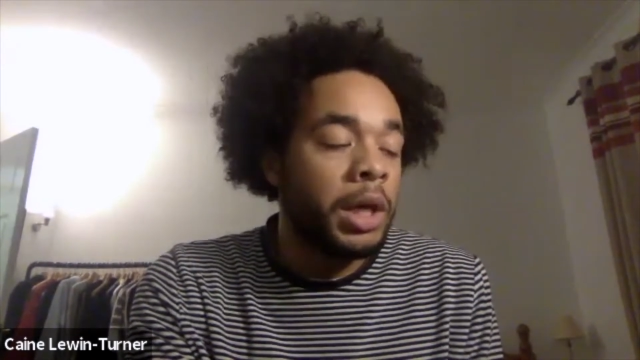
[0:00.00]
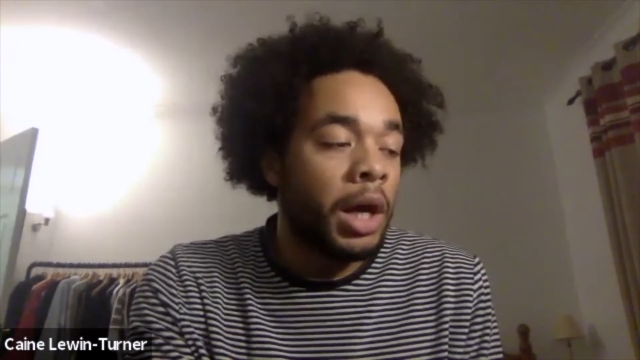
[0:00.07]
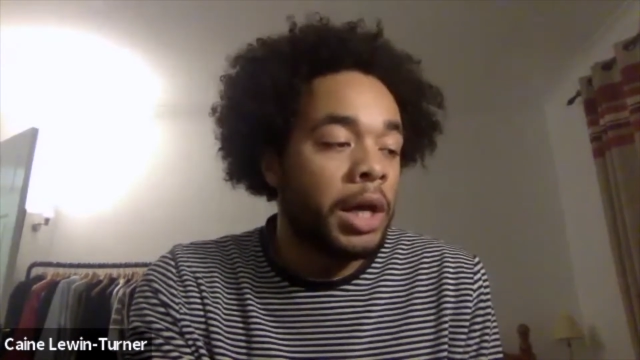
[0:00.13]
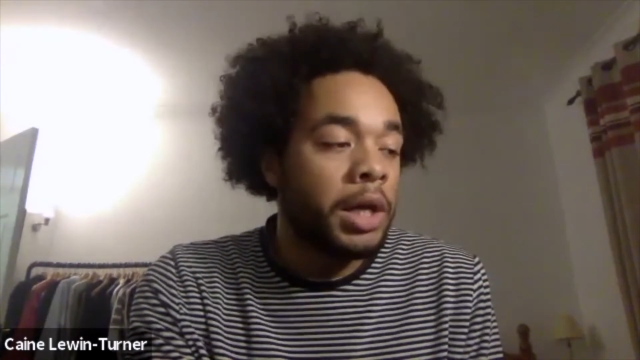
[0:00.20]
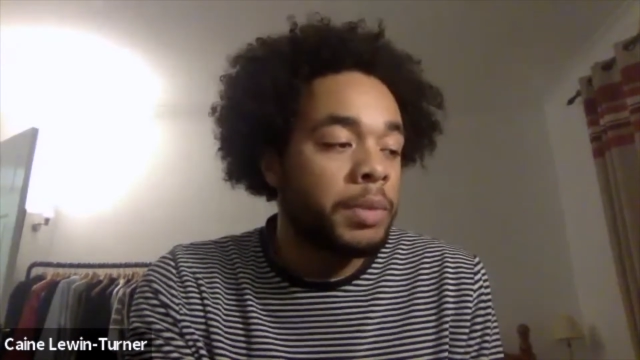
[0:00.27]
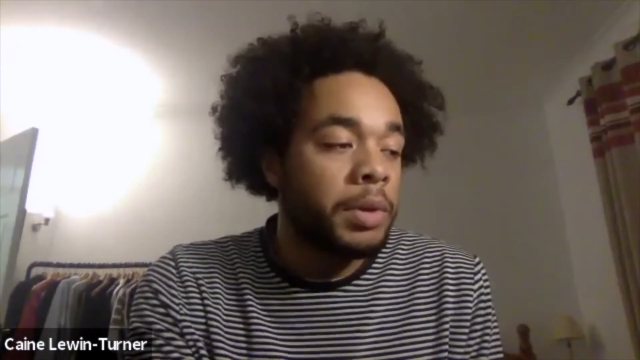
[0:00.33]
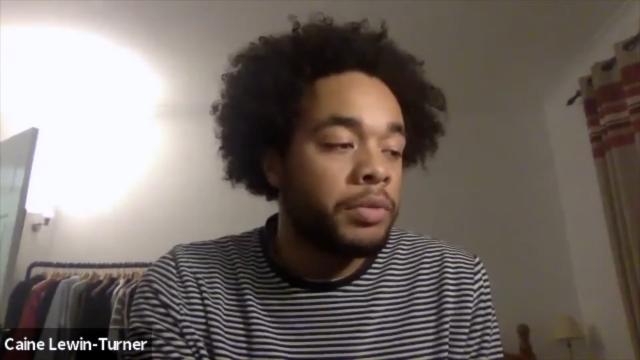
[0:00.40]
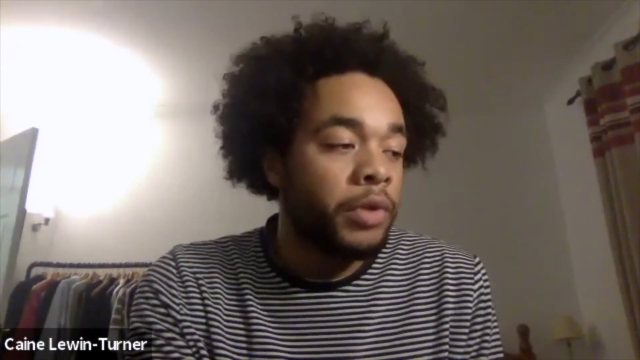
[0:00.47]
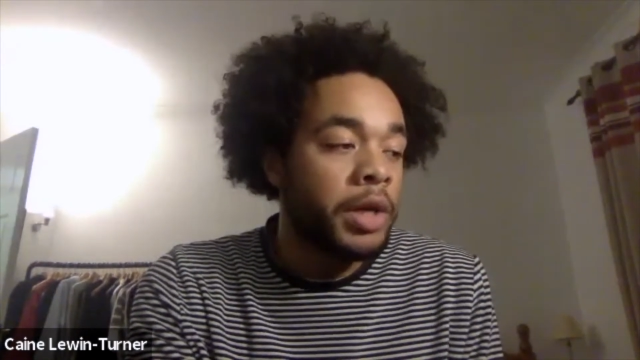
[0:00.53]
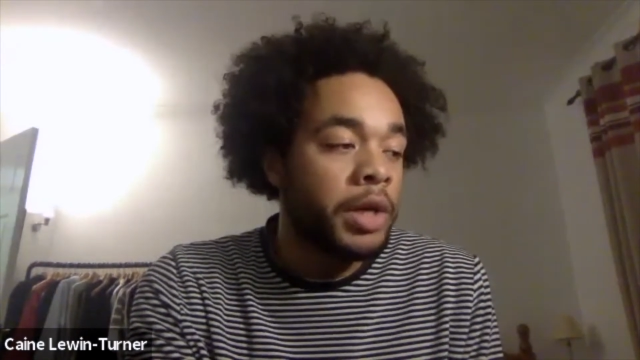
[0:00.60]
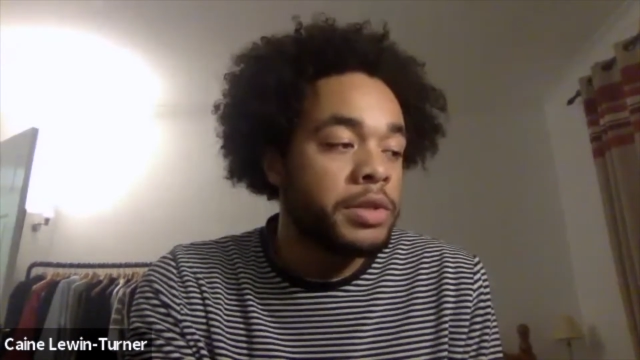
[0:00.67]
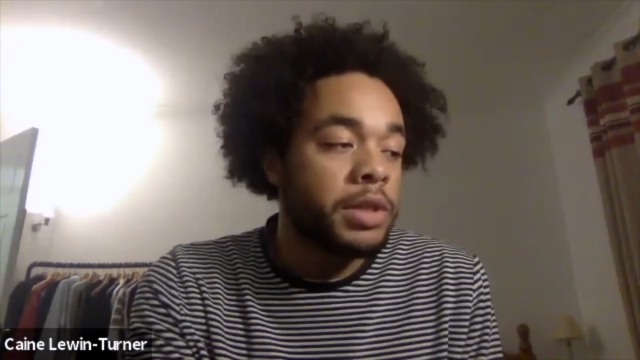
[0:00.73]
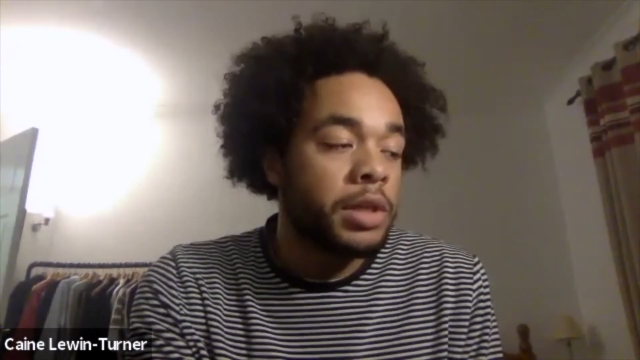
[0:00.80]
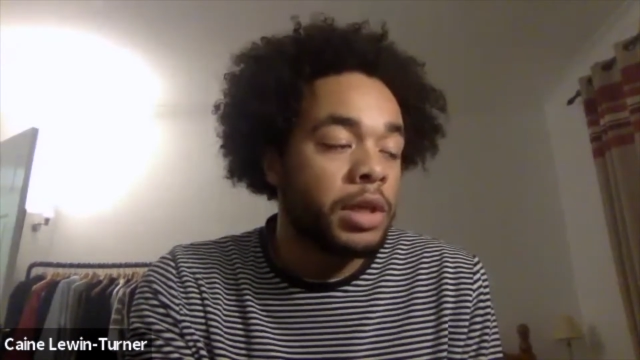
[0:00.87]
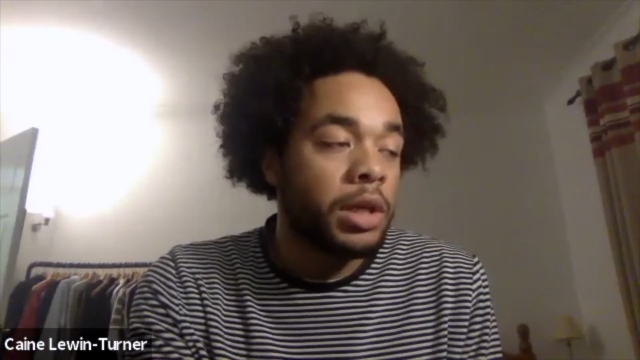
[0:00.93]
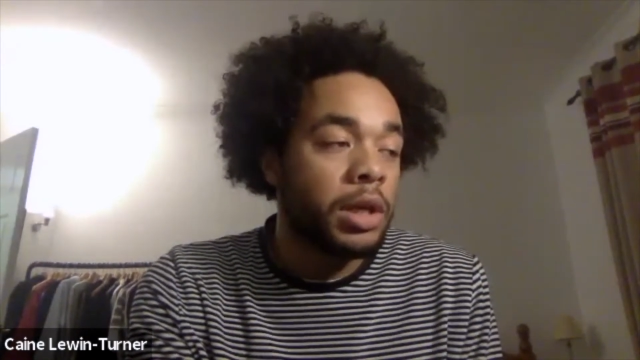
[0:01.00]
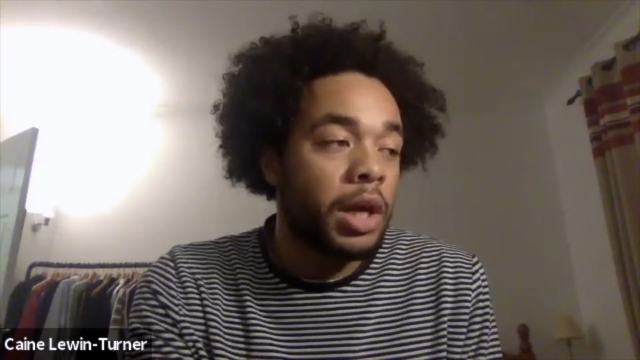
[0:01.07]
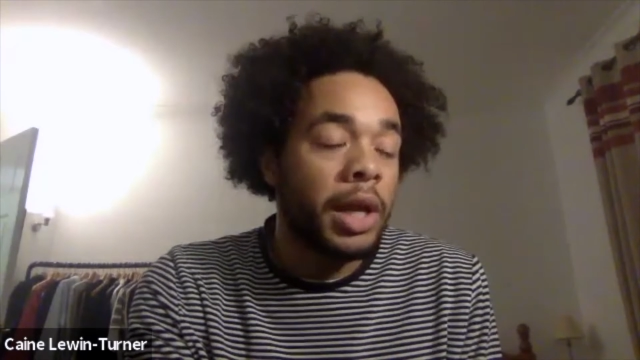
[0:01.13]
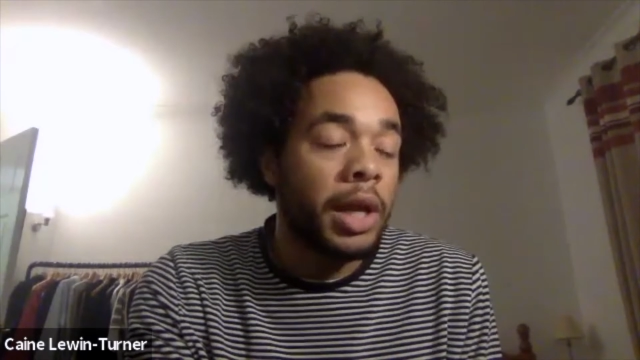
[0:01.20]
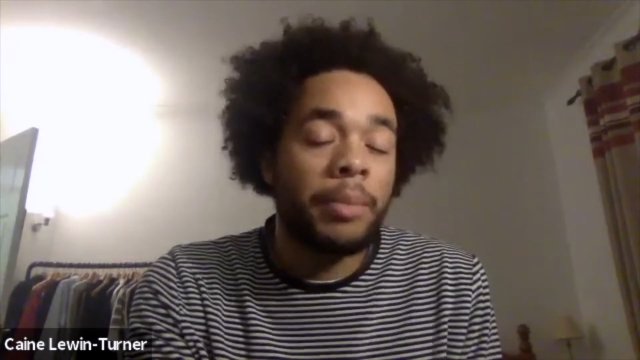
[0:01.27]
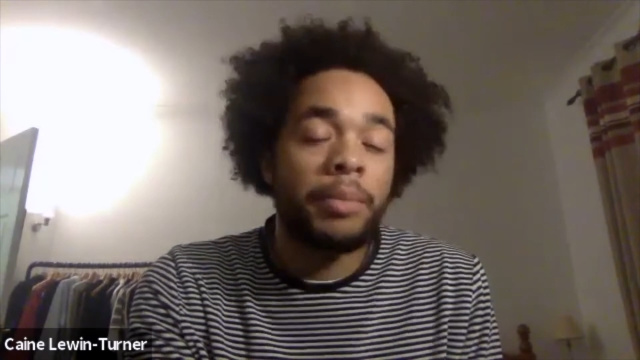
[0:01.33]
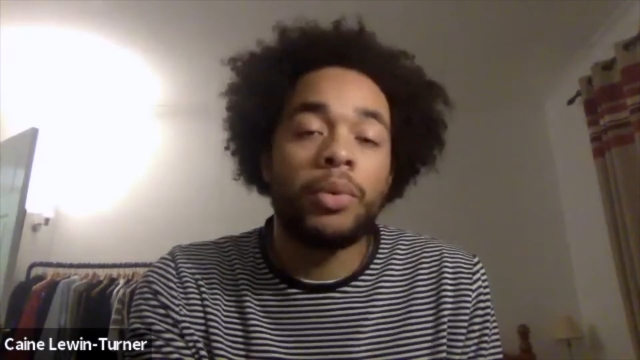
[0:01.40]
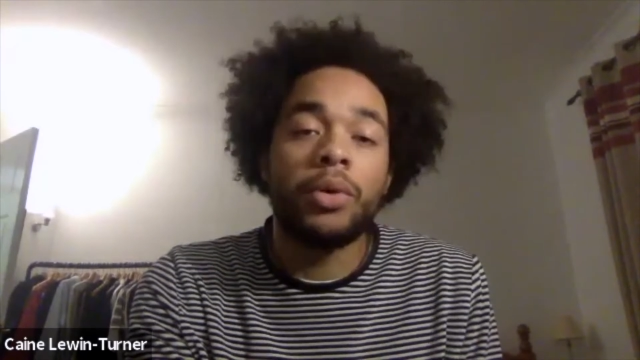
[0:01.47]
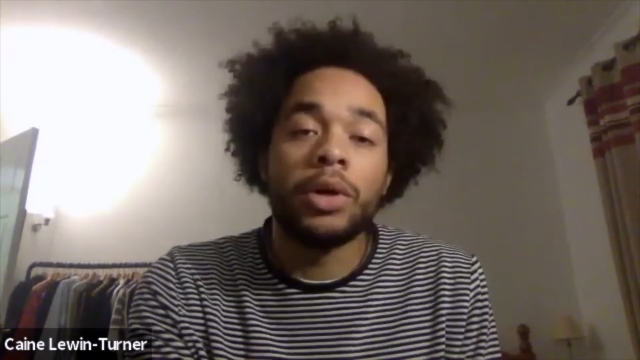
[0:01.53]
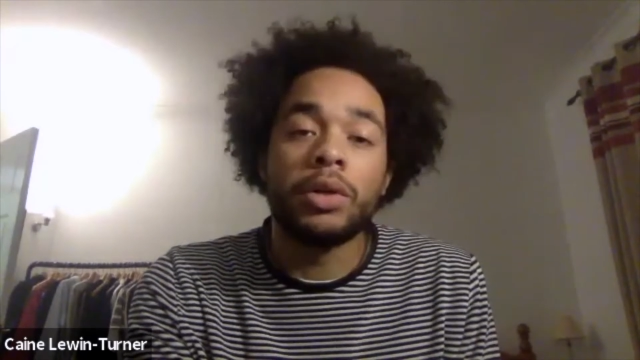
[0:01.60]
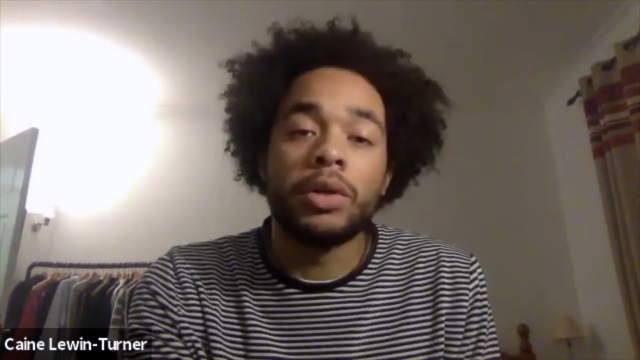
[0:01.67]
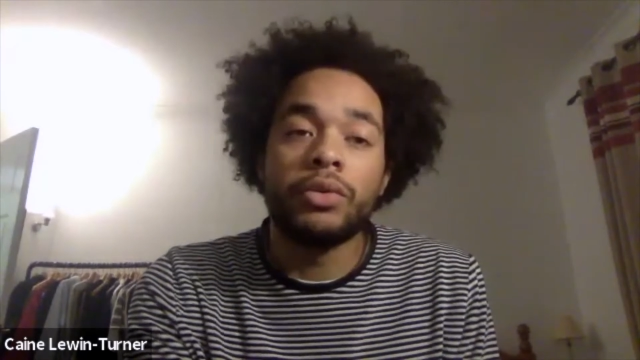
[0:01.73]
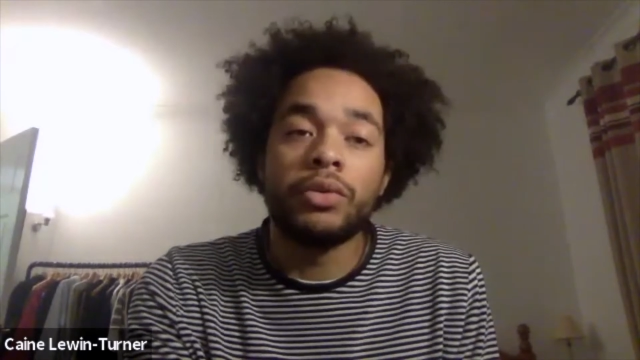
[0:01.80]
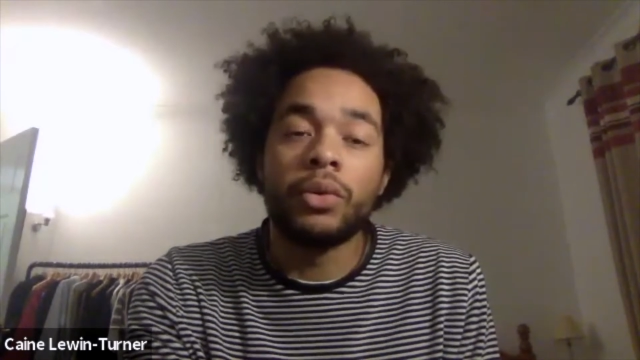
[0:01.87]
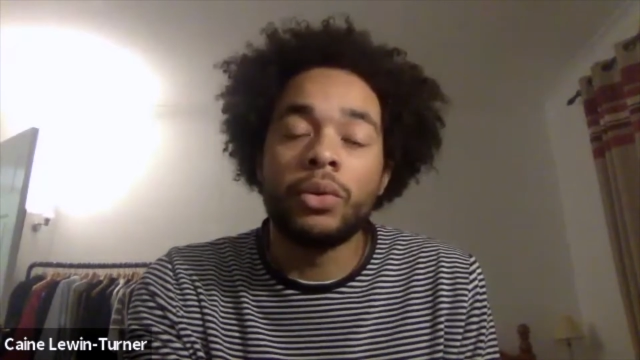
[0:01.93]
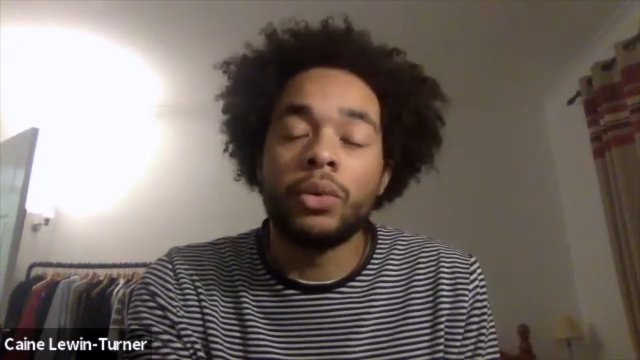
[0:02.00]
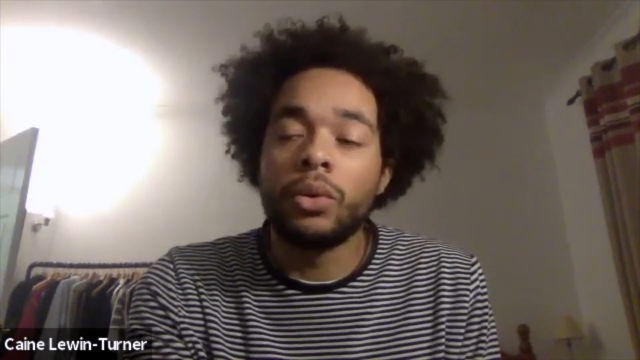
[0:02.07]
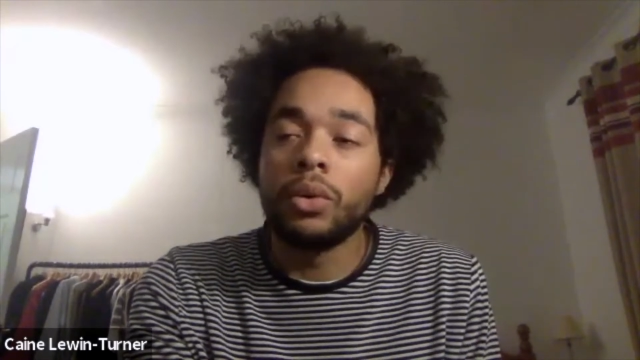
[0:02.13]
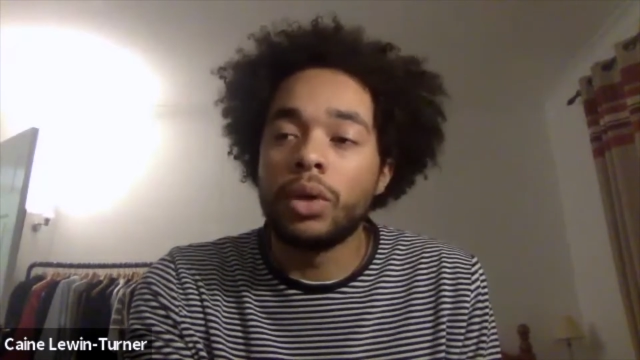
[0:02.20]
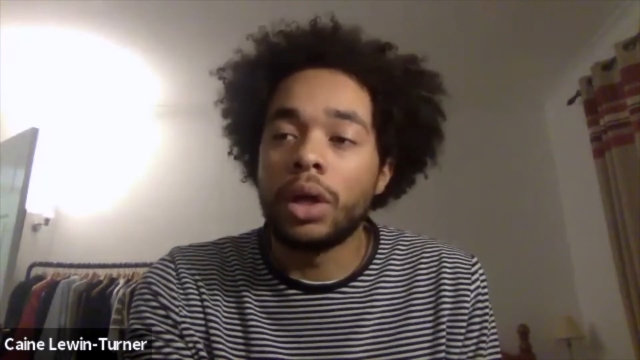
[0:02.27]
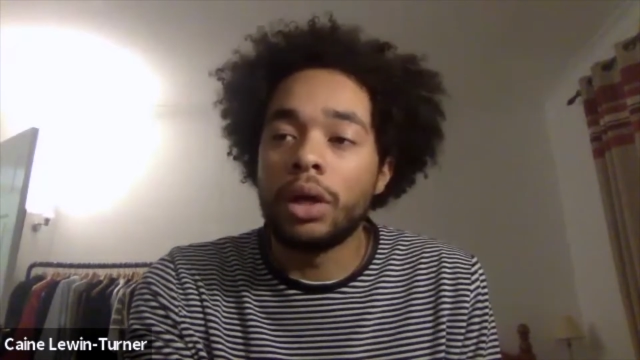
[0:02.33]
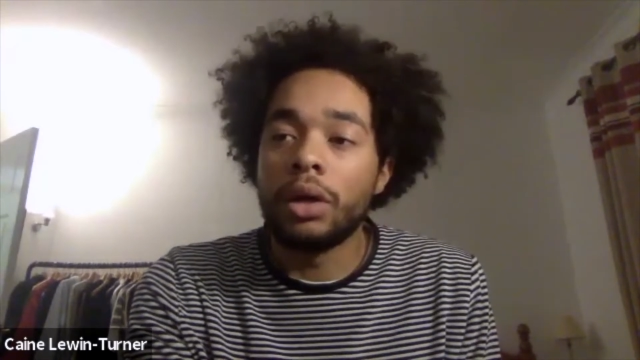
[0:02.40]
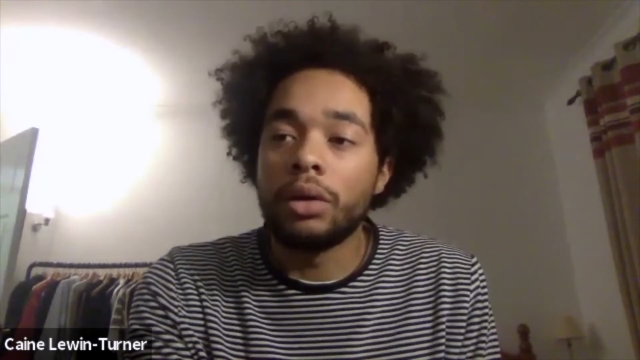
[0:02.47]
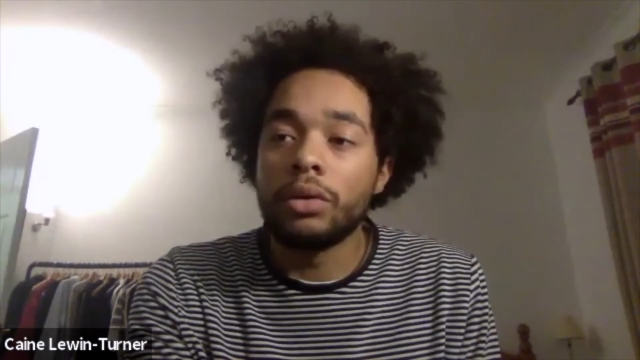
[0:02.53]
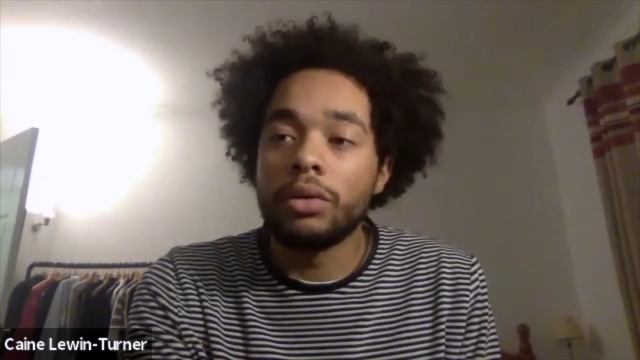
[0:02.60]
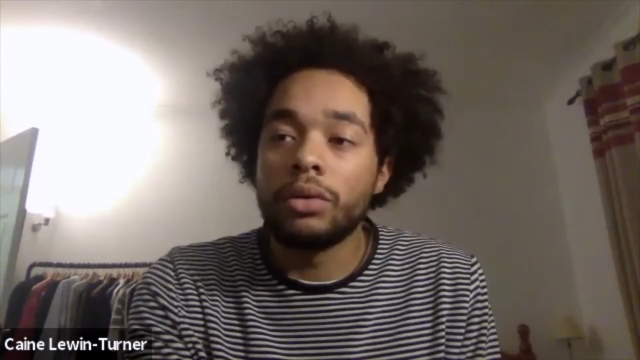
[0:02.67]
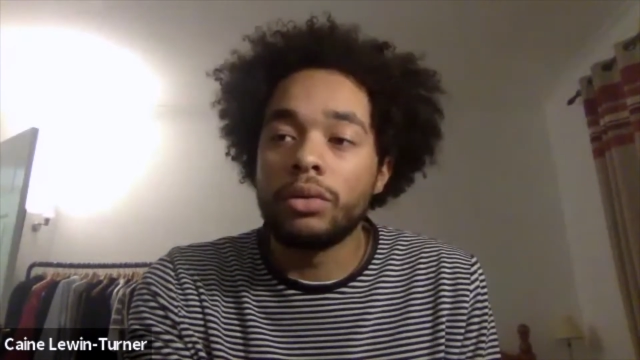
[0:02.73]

I had been writing at that point for